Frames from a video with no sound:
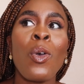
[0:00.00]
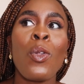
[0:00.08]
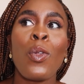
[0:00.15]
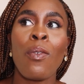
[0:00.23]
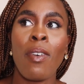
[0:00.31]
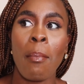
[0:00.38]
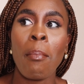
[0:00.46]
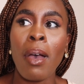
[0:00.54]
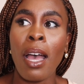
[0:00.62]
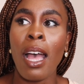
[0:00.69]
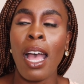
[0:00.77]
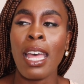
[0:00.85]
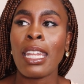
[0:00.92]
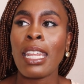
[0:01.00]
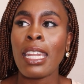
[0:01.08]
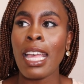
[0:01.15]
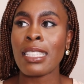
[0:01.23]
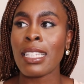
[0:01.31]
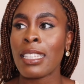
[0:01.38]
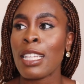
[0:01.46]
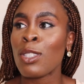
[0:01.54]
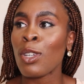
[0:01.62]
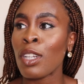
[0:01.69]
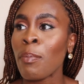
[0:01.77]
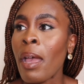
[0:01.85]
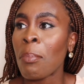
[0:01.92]
November, and then I started
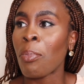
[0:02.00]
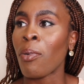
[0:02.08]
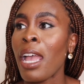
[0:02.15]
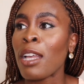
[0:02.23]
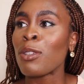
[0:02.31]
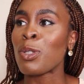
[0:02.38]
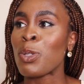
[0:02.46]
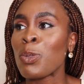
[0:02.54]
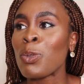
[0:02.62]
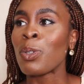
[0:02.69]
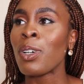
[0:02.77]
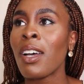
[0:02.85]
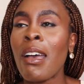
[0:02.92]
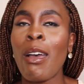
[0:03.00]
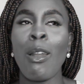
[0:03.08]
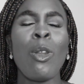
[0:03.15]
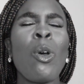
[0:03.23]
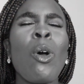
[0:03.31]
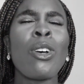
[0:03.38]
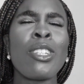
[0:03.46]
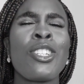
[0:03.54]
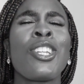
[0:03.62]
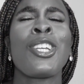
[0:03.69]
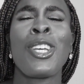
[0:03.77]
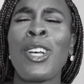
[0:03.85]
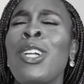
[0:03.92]
turning my prayer into, Lord,
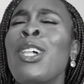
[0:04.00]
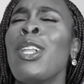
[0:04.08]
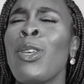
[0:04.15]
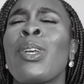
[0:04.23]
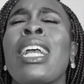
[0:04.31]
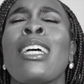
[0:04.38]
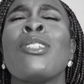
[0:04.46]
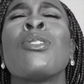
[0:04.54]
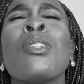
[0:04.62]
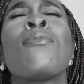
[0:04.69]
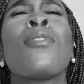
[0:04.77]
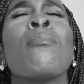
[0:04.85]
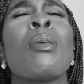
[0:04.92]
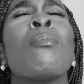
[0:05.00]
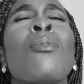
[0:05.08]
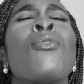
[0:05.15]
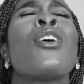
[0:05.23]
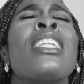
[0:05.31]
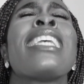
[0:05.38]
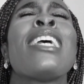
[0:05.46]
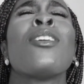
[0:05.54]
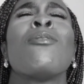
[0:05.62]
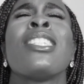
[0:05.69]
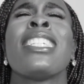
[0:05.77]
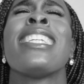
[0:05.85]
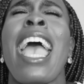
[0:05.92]
you can do for me before the end of
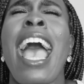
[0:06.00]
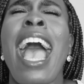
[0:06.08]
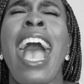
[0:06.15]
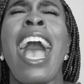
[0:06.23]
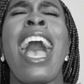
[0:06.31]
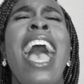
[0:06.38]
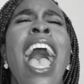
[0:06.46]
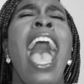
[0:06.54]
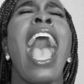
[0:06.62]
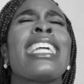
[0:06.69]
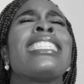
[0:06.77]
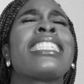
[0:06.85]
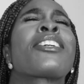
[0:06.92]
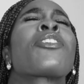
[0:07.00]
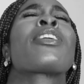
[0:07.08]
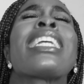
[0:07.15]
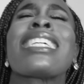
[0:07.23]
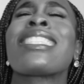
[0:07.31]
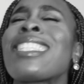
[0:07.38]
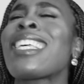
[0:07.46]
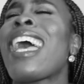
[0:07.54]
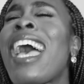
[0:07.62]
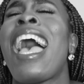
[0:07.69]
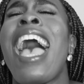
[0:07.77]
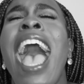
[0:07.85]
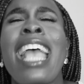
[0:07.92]
the year. I decree it,
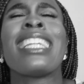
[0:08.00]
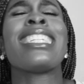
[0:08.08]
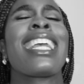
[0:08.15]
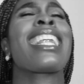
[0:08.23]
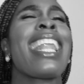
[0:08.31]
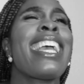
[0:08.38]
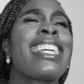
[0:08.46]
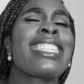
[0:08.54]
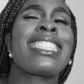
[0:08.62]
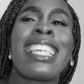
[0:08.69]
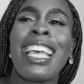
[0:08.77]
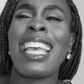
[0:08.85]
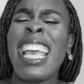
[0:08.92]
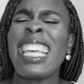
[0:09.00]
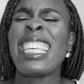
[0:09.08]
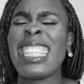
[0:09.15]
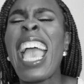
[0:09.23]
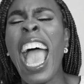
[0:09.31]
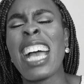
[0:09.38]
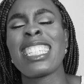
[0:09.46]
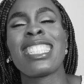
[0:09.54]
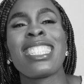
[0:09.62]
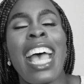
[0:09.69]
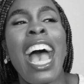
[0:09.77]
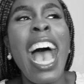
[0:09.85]
I declare it, yes.